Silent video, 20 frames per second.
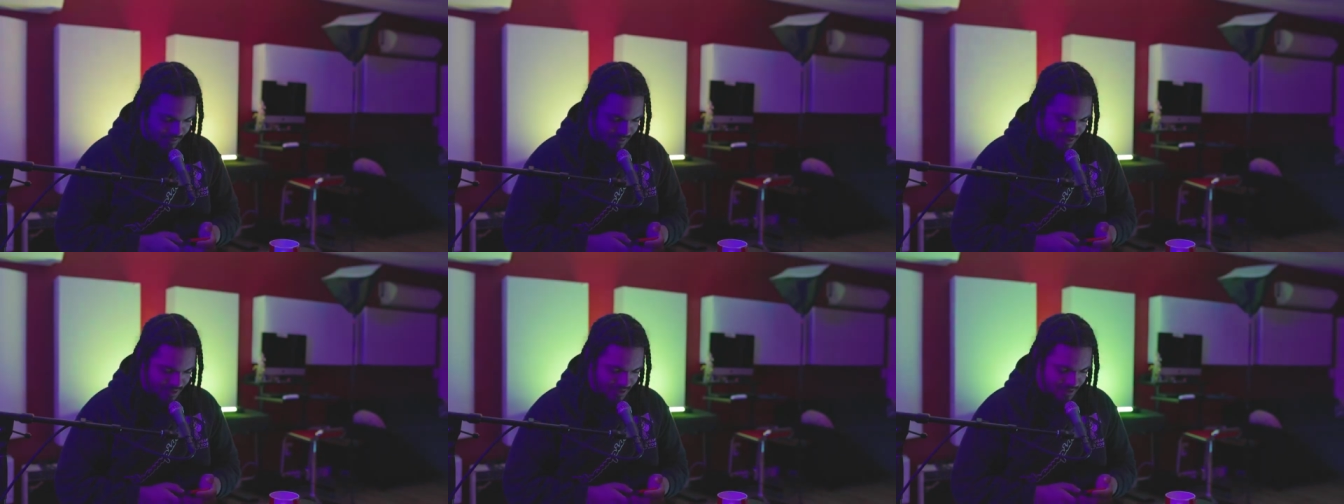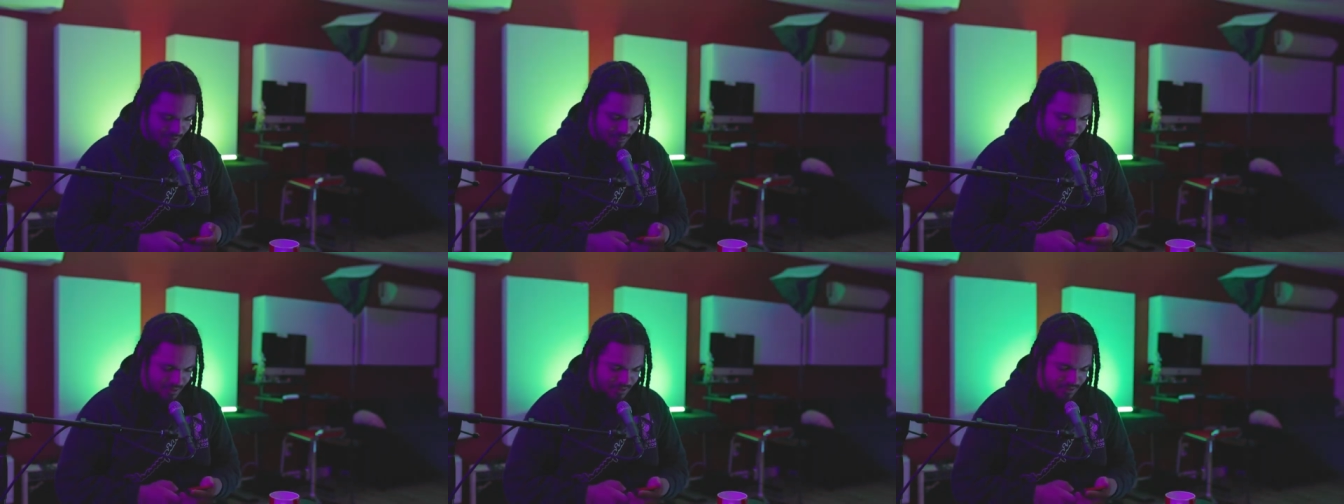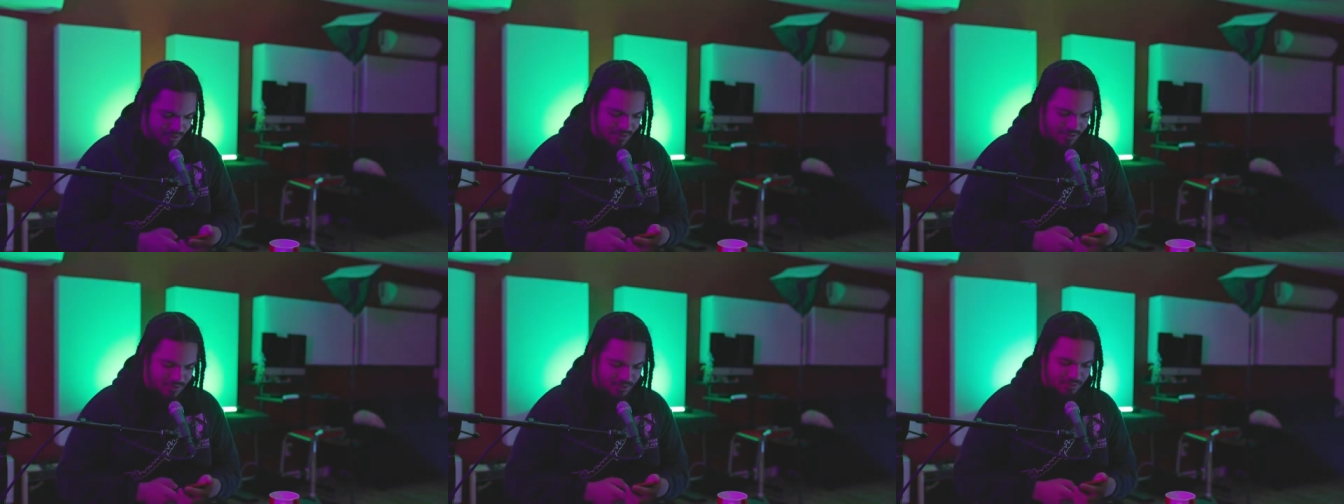Yeah,
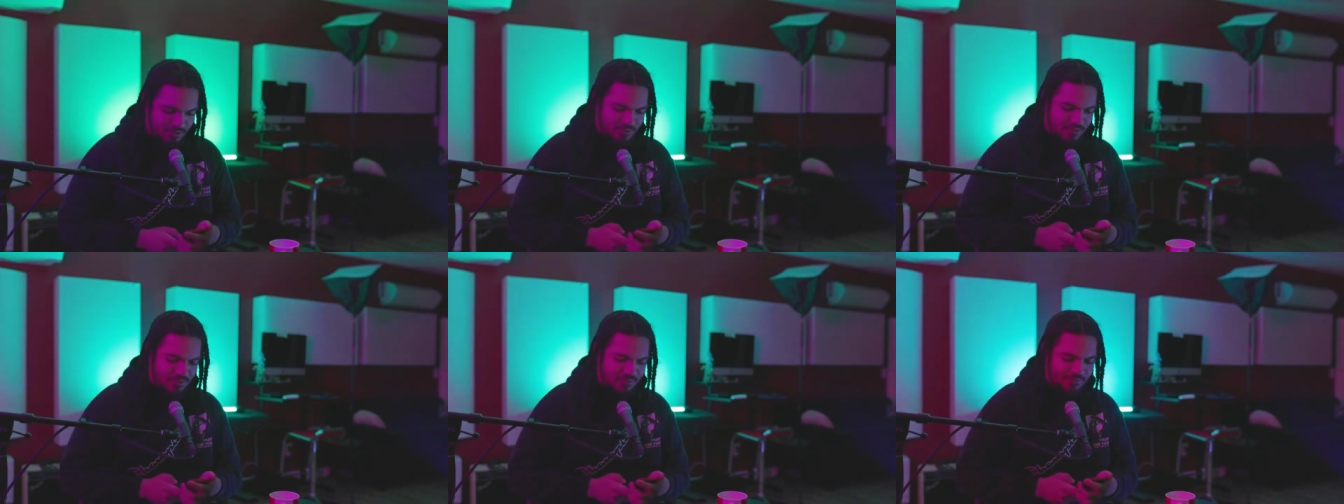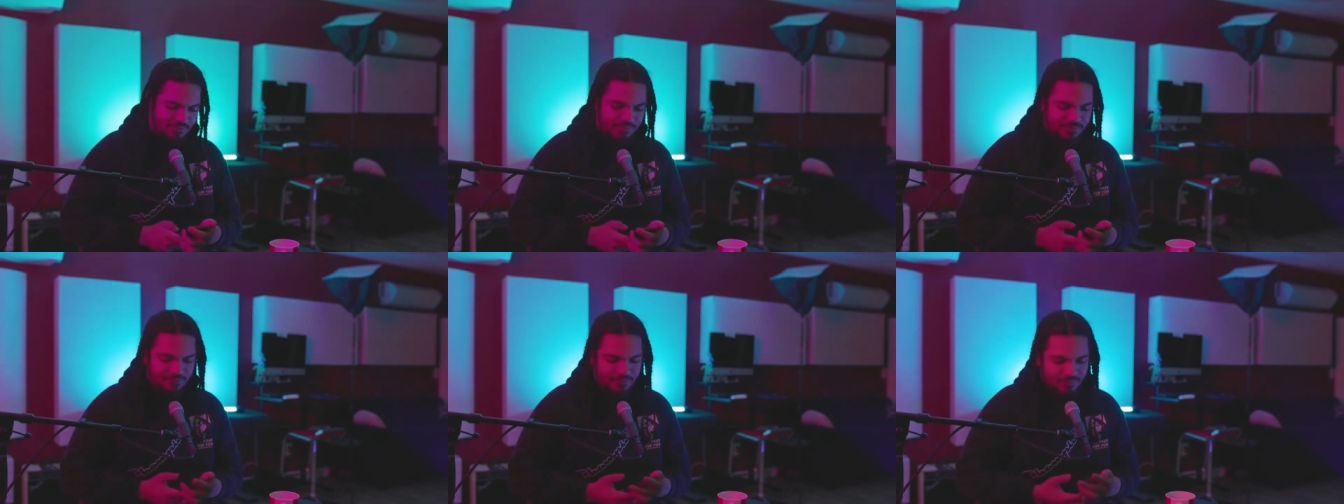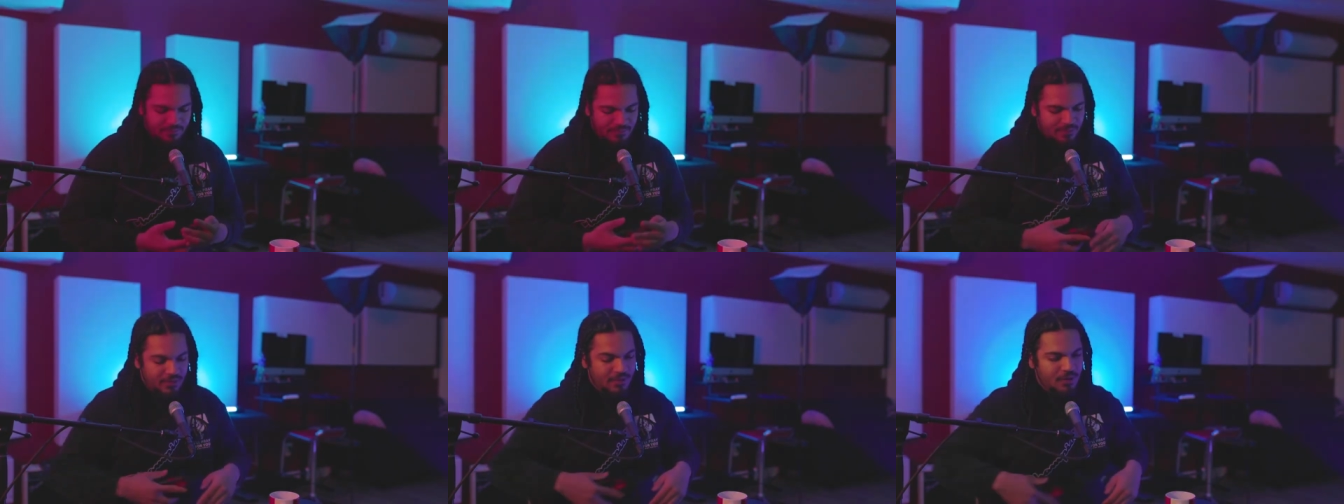but you know,
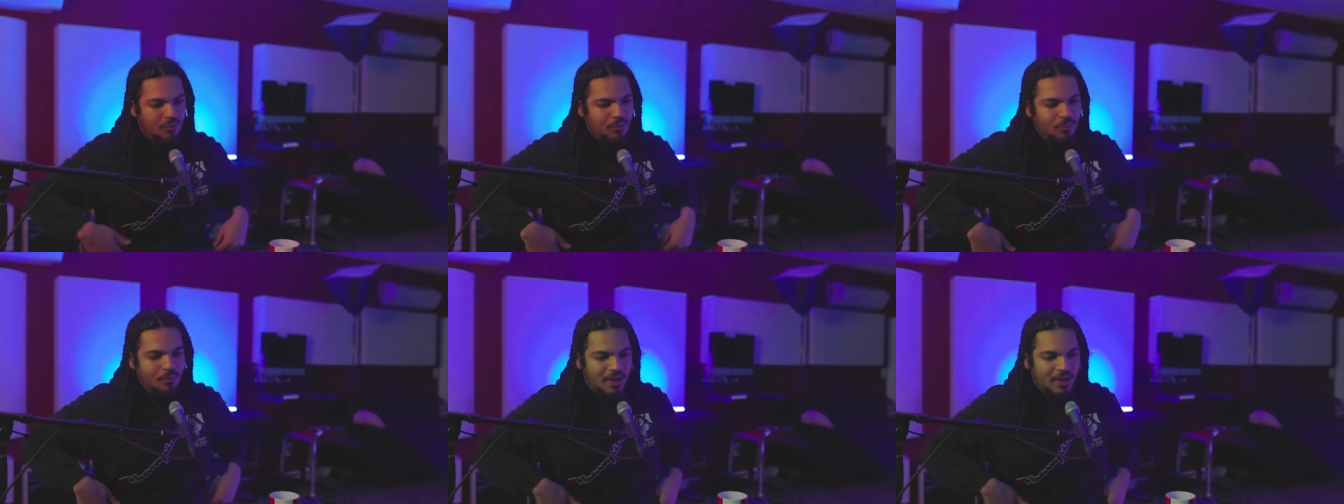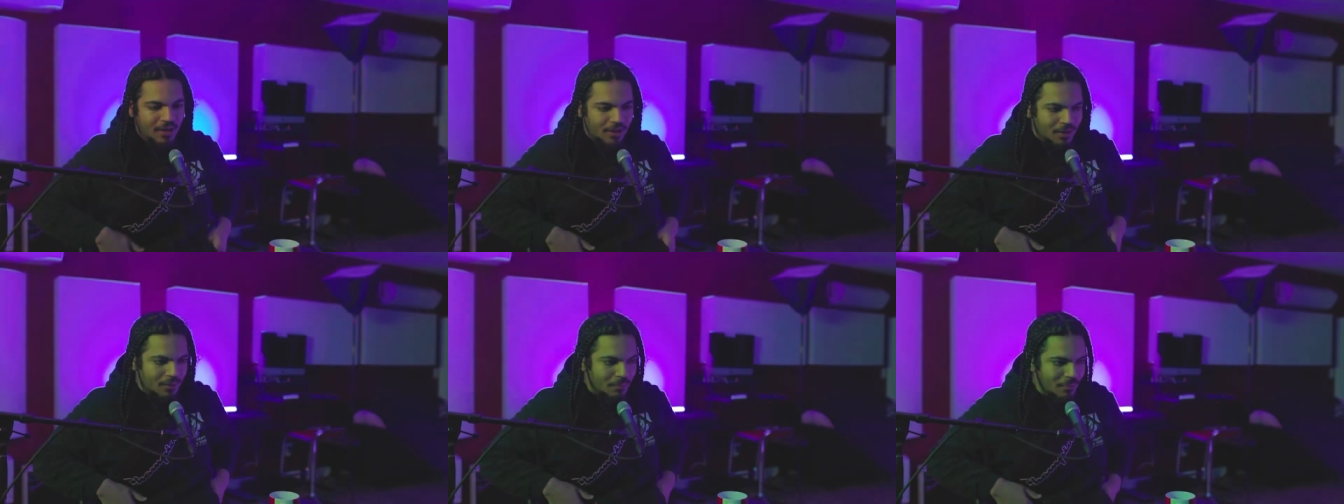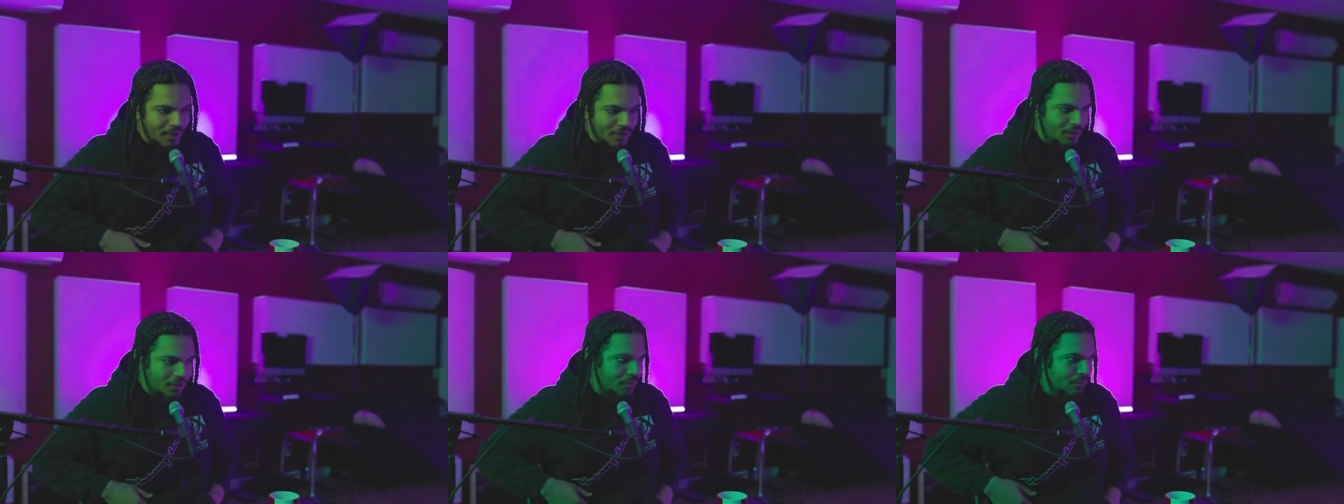you know, we'll make an
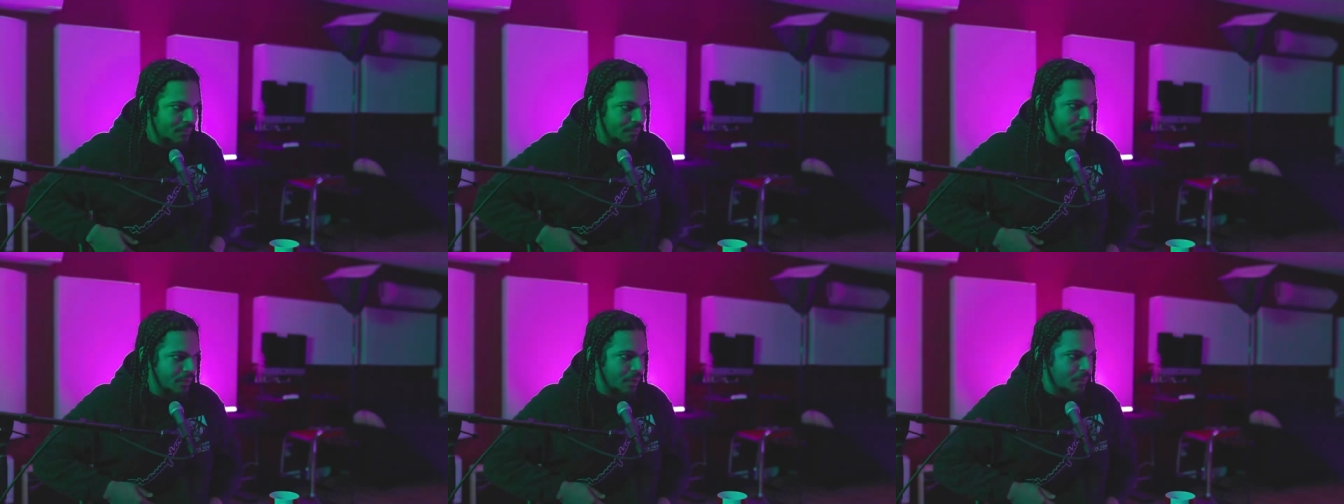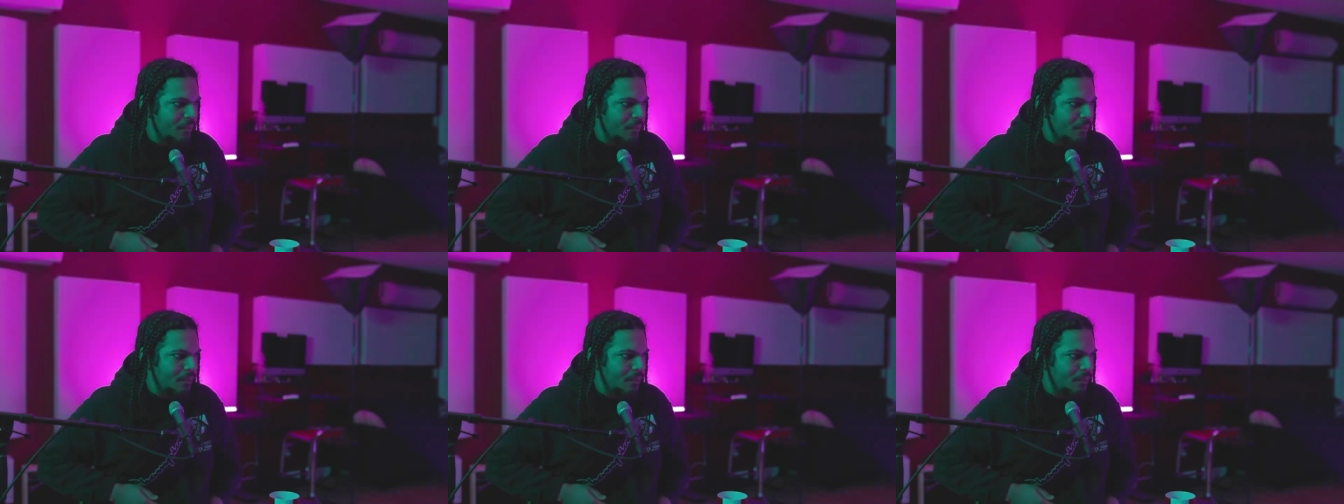amendum. Nice.